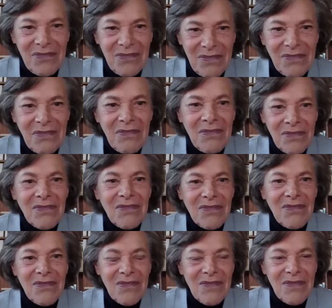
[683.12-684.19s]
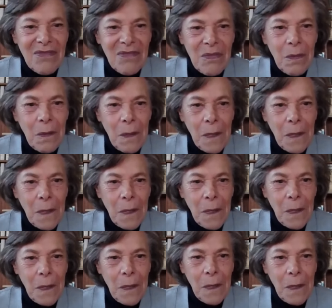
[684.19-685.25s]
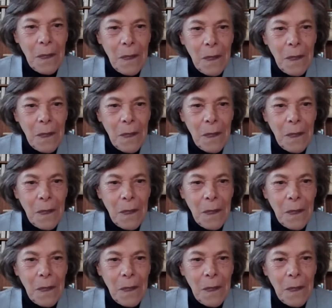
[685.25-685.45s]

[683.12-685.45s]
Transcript: there's a sentence that sort